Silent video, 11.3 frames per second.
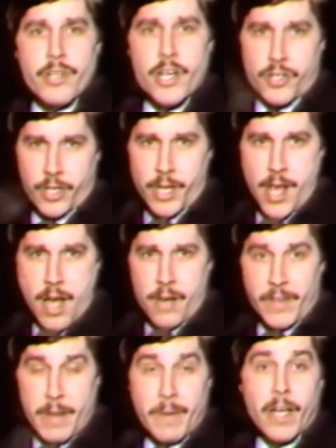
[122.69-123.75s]
tradition of
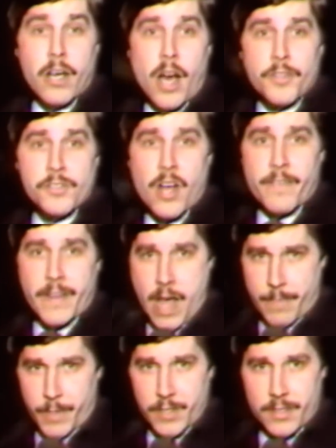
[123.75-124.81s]
keeping guns off
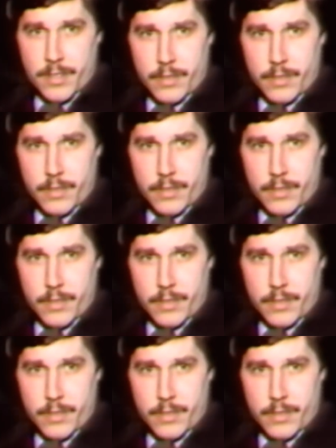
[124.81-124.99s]
campus.